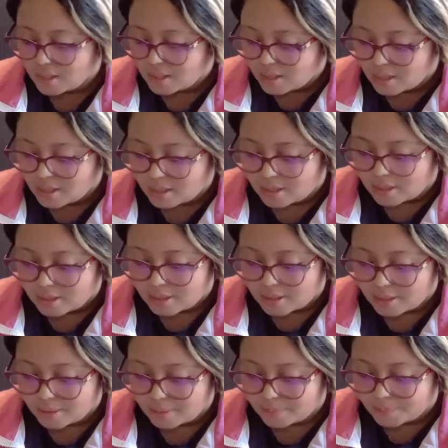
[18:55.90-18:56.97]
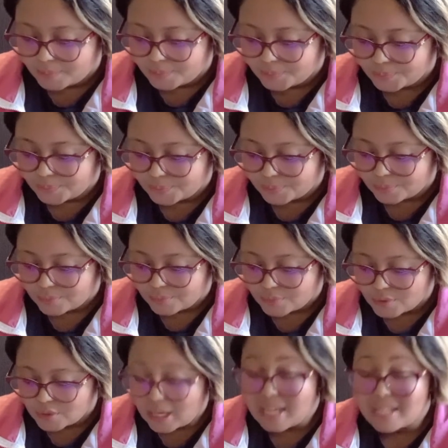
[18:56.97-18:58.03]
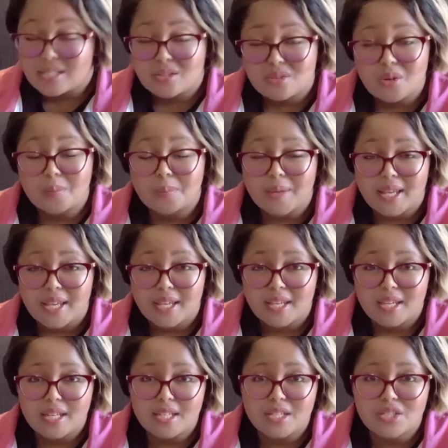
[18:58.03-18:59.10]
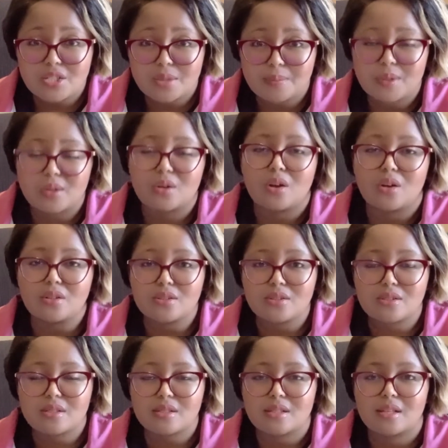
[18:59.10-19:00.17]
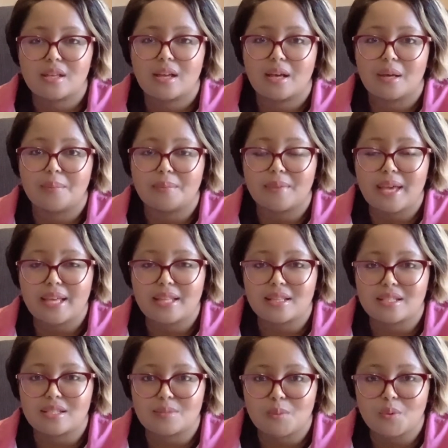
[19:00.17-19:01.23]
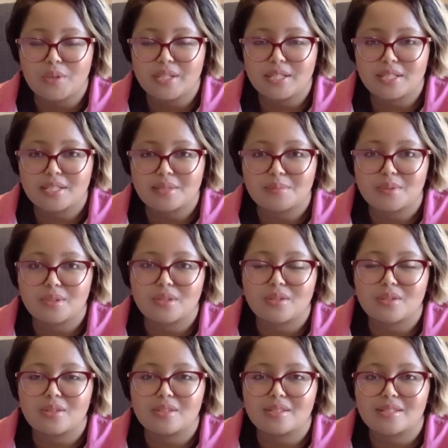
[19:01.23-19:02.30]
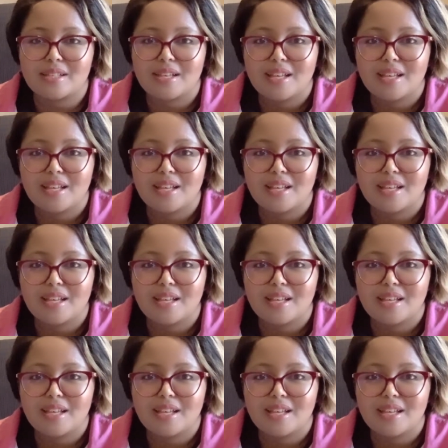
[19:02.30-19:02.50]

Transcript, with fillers: Um, I did not pay any shipping costs um, at this point because